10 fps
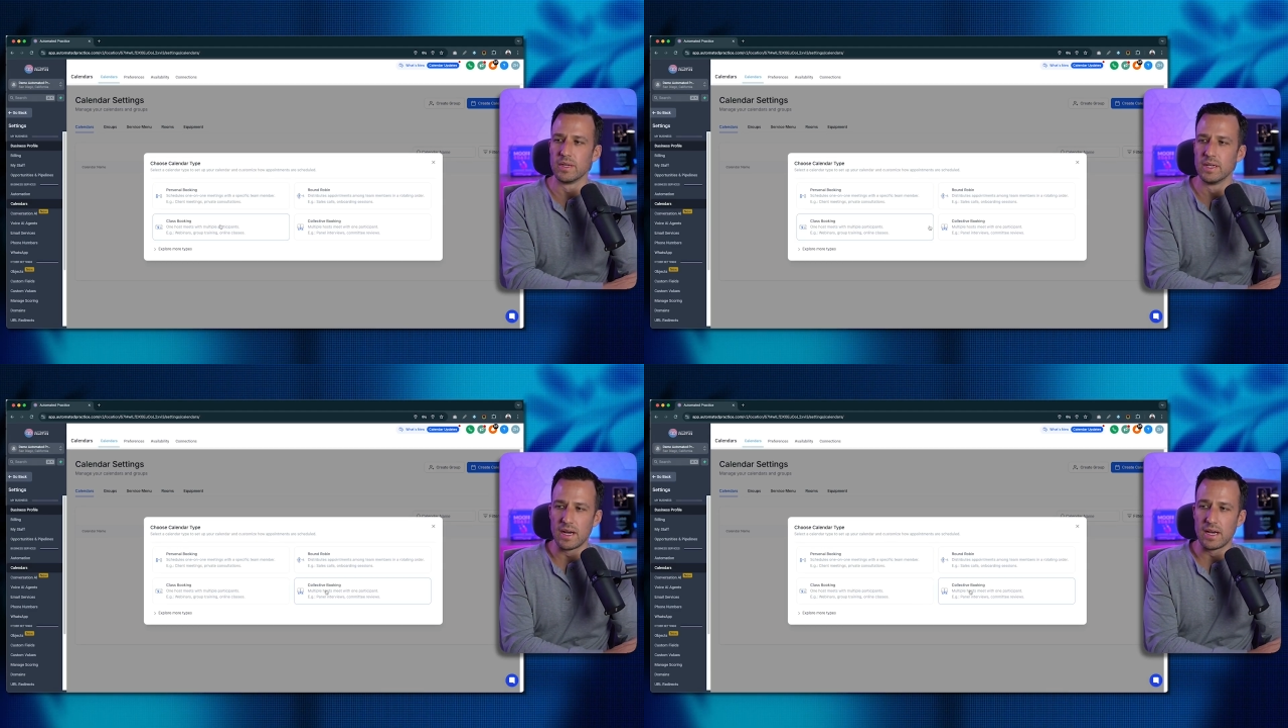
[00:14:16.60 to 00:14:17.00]

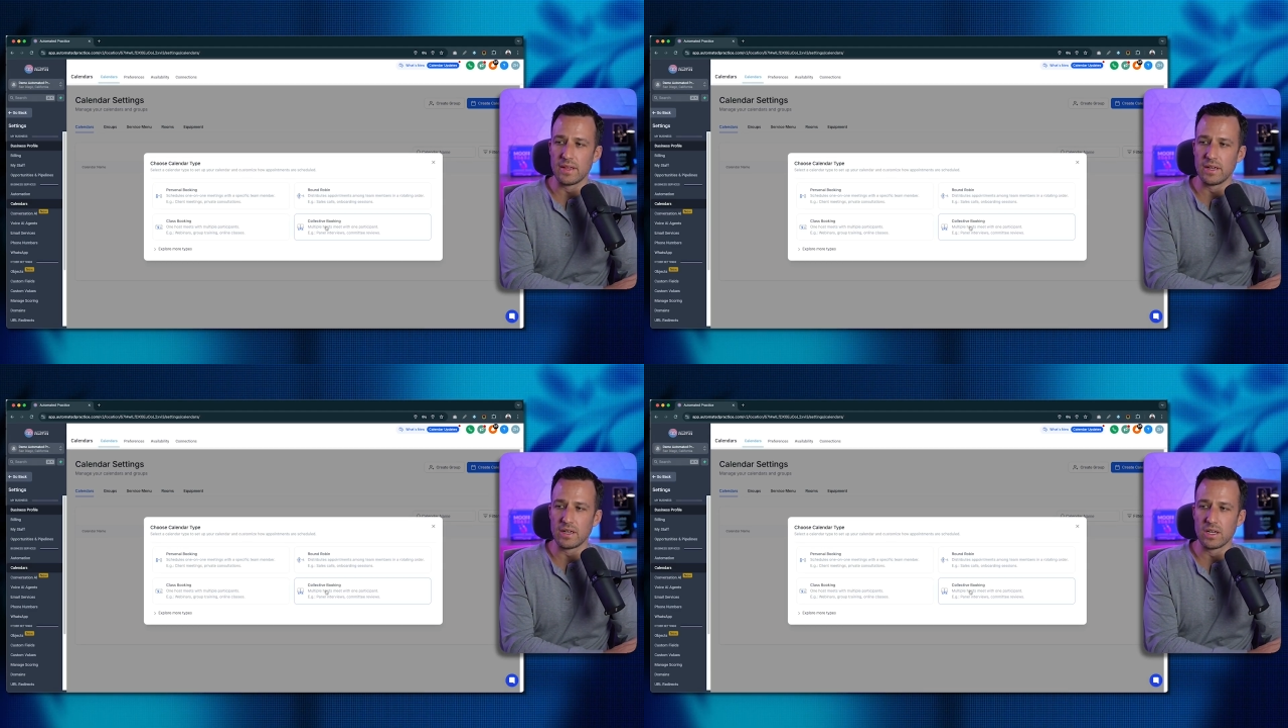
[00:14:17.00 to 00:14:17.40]
And
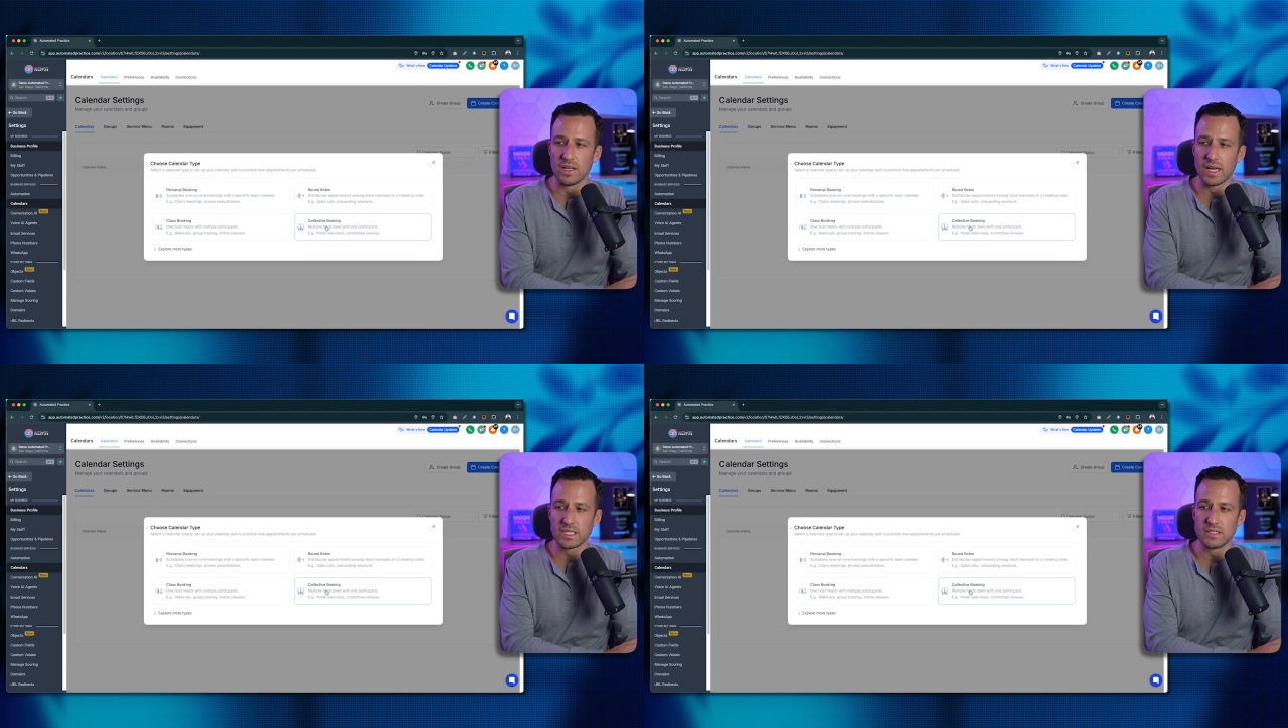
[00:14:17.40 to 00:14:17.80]
then
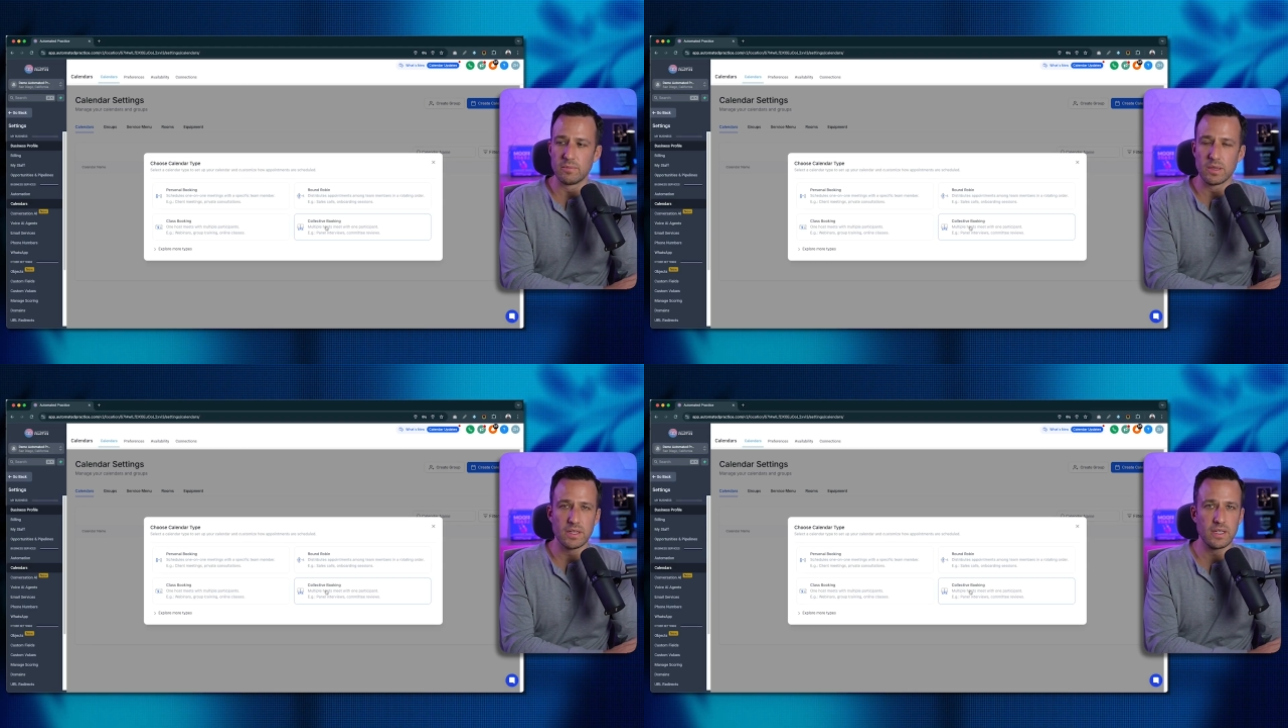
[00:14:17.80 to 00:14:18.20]
collective
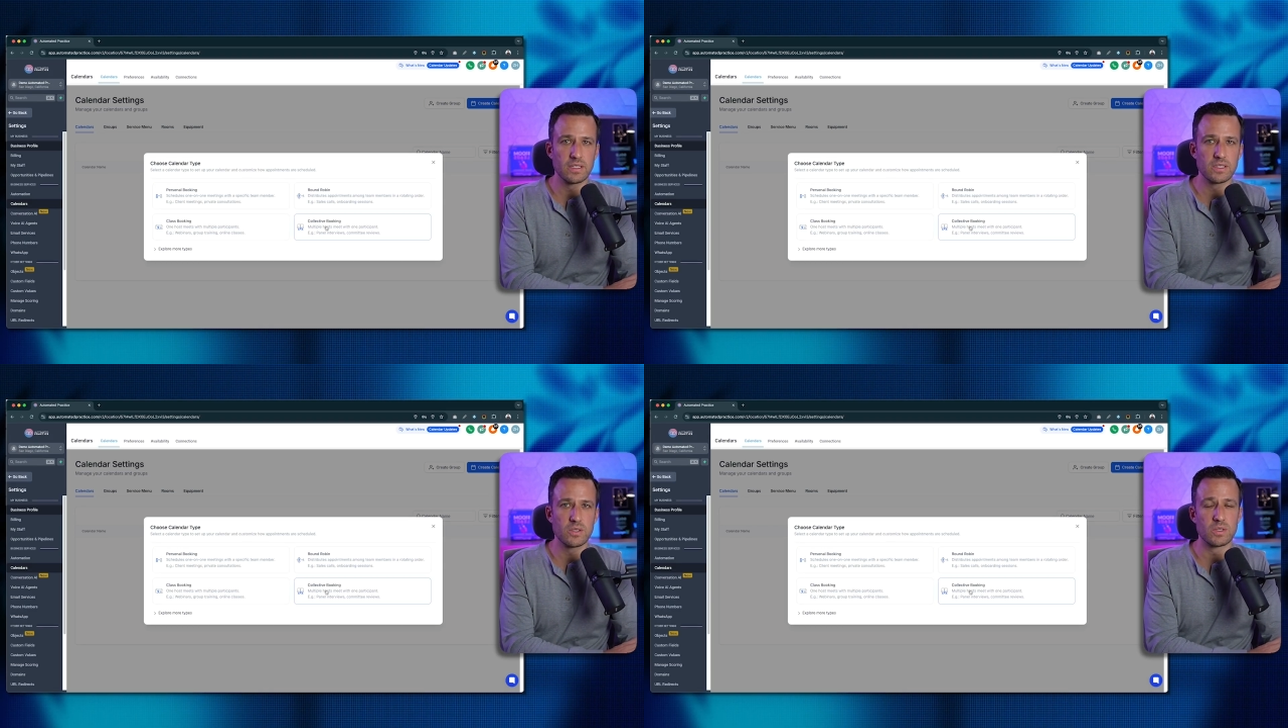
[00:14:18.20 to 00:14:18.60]

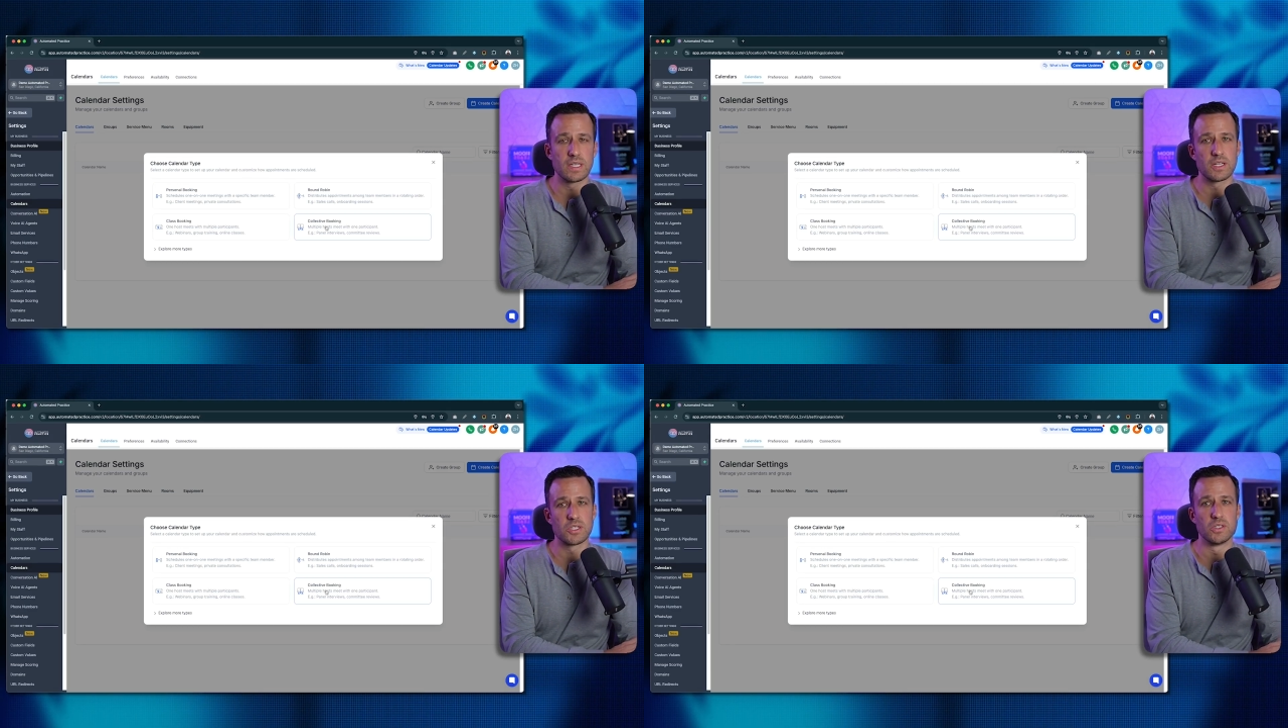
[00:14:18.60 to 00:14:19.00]
bookings was
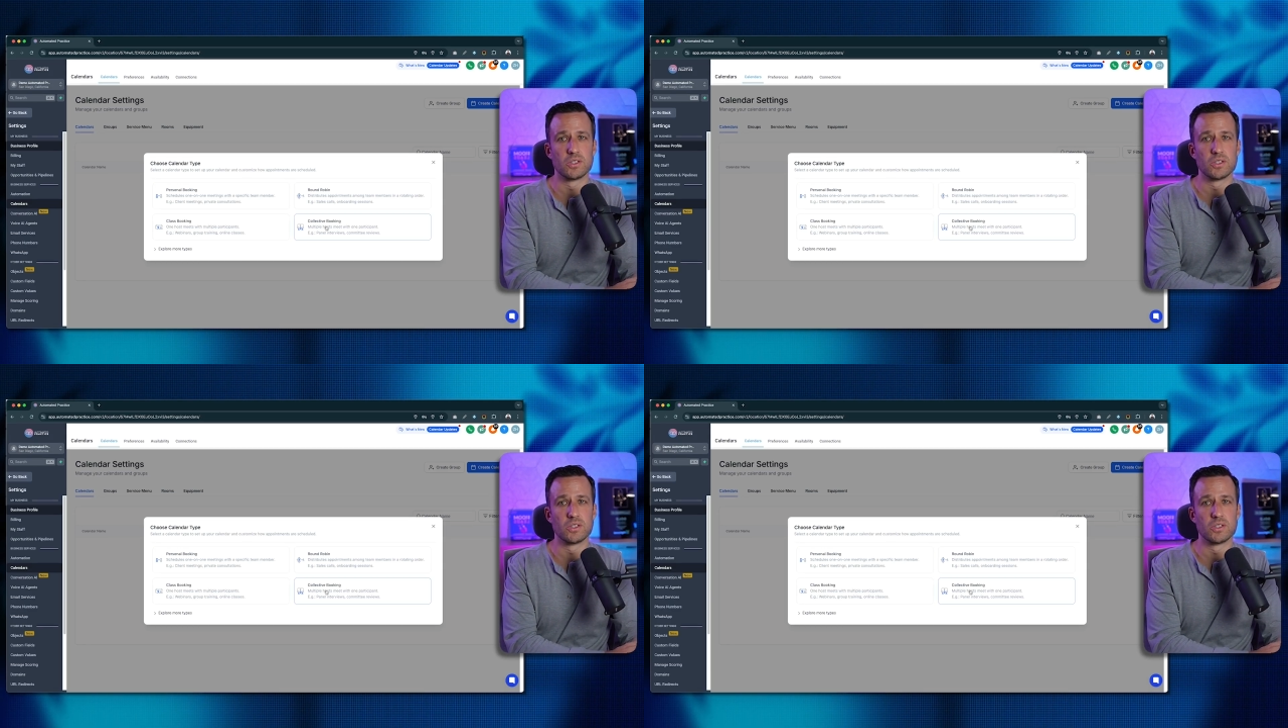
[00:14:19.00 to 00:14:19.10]
actually